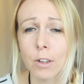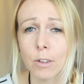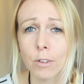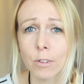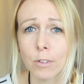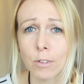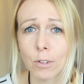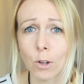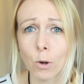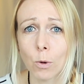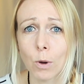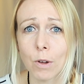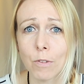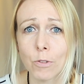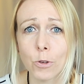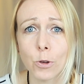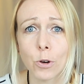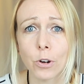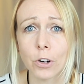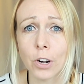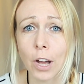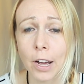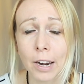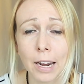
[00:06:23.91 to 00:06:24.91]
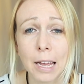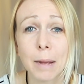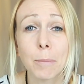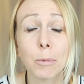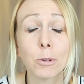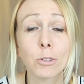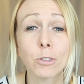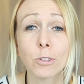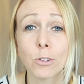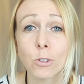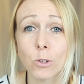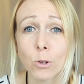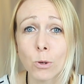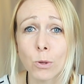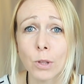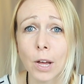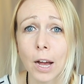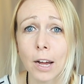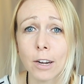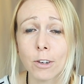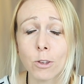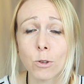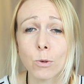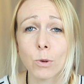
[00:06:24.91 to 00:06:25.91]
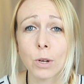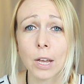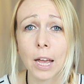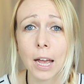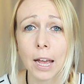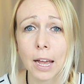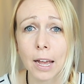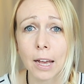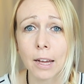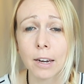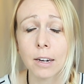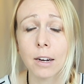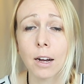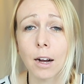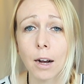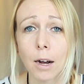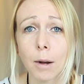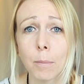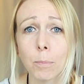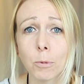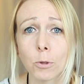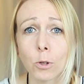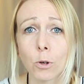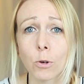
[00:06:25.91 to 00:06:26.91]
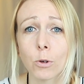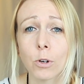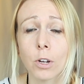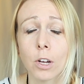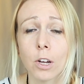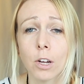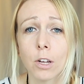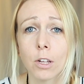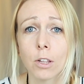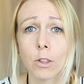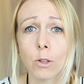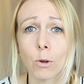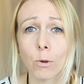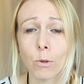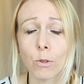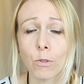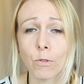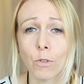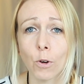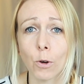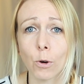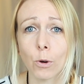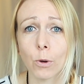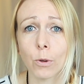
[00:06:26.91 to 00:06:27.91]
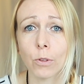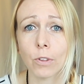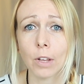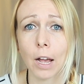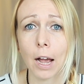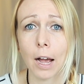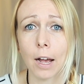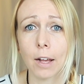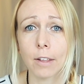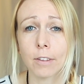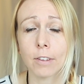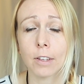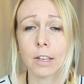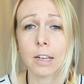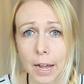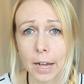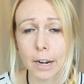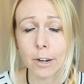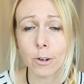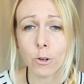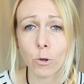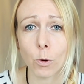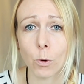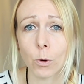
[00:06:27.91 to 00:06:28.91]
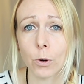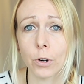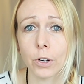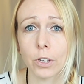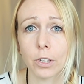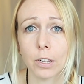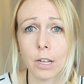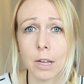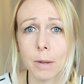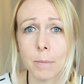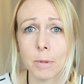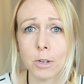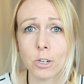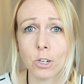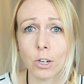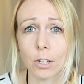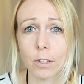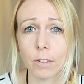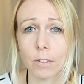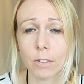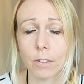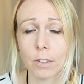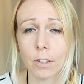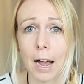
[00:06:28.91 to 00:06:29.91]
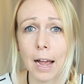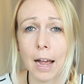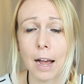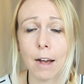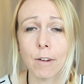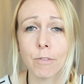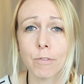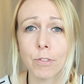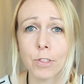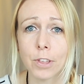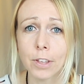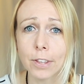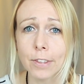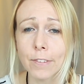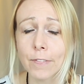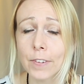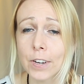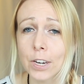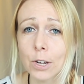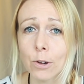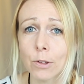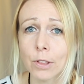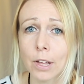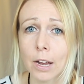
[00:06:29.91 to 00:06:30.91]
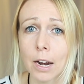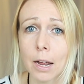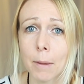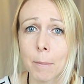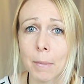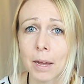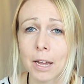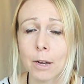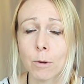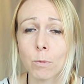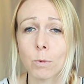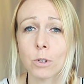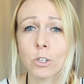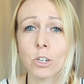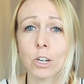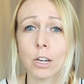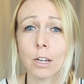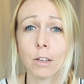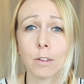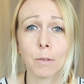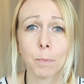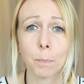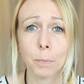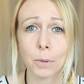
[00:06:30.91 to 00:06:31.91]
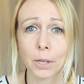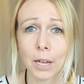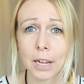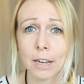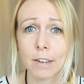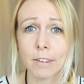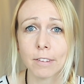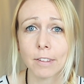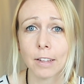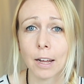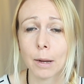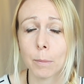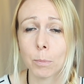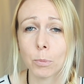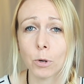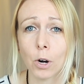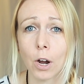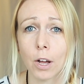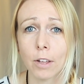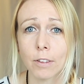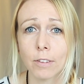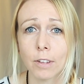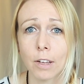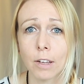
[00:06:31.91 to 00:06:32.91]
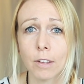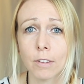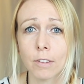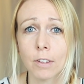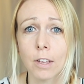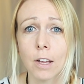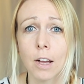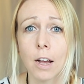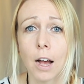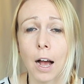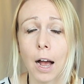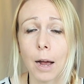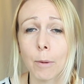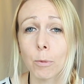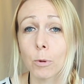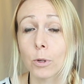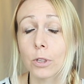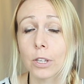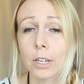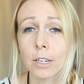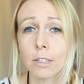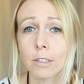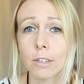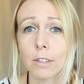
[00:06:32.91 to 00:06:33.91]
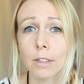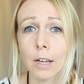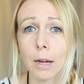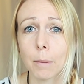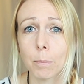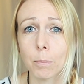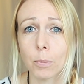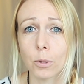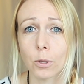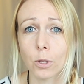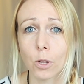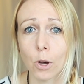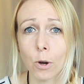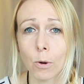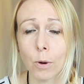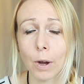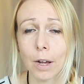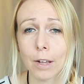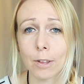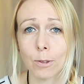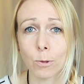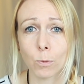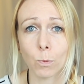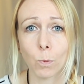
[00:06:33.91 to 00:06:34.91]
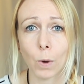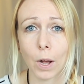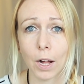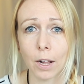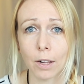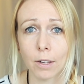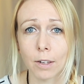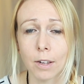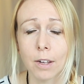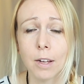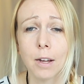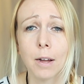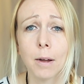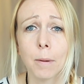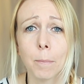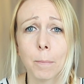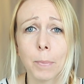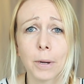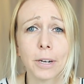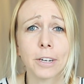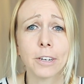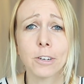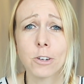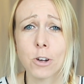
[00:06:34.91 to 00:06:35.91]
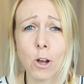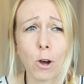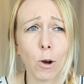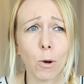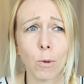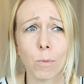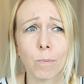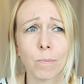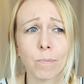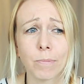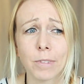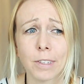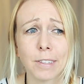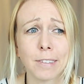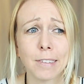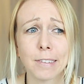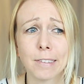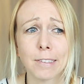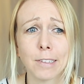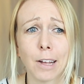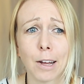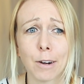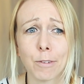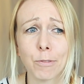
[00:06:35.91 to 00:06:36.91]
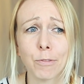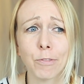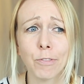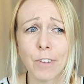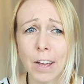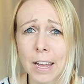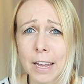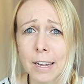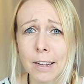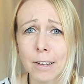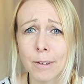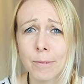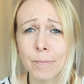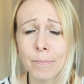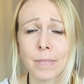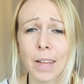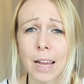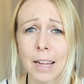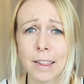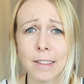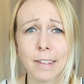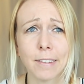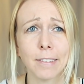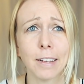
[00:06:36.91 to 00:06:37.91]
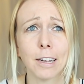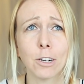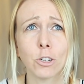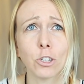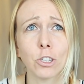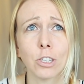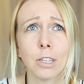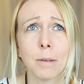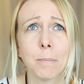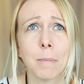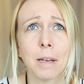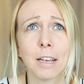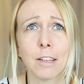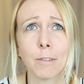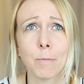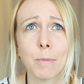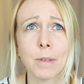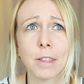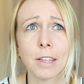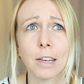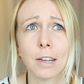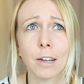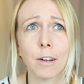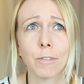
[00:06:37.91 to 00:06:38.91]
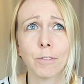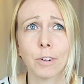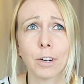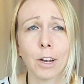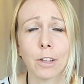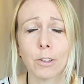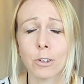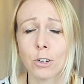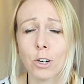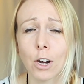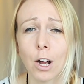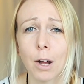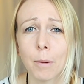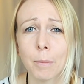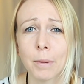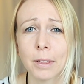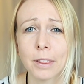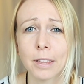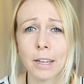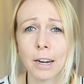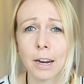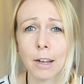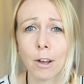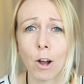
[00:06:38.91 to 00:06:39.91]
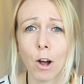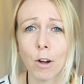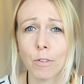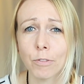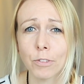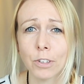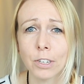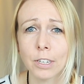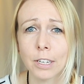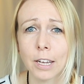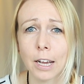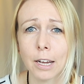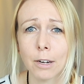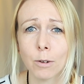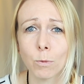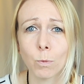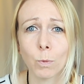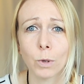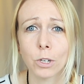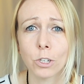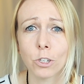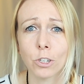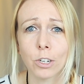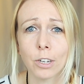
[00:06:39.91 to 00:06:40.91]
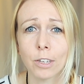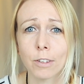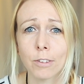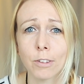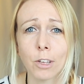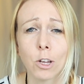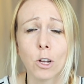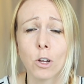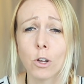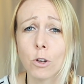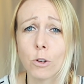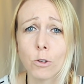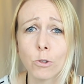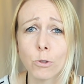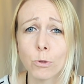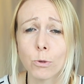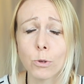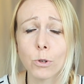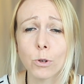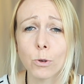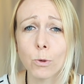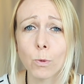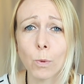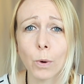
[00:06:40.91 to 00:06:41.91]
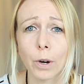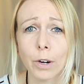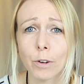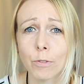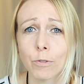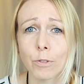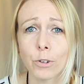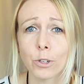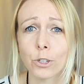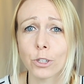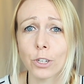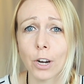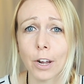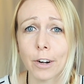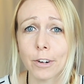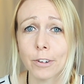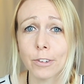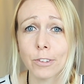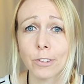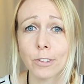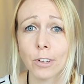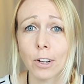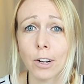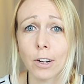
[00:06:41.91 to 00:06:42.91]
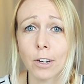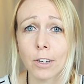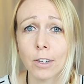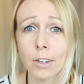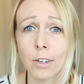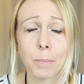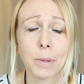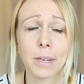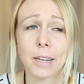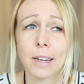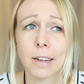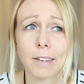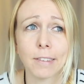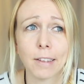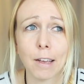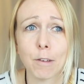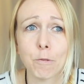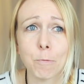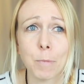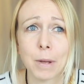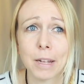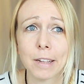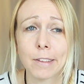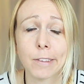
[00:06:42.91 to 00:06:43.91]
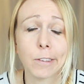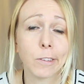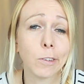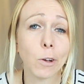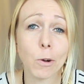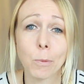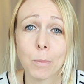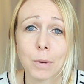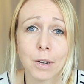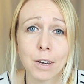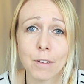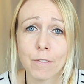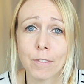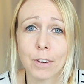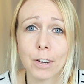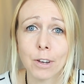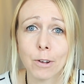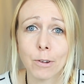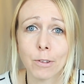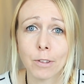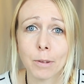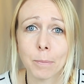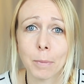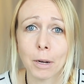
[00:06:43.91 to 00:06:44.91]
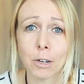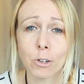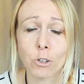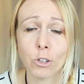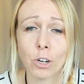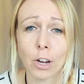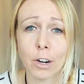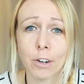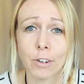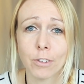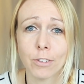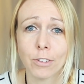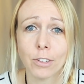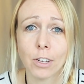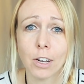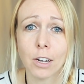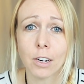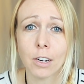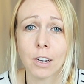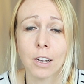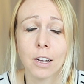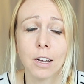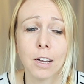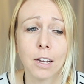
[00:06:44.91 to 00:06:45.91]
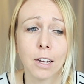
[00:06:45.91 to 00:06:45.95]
So if you're not able to do that, you can upload those photos as editorial images. I have this video that I made which explains that process. I will link to that below as well. But no, this is not fake. And this actually makes me think of another comment that I often get, which is, do you work for Shutterstock? Because I've made so many videos about Shutterstock.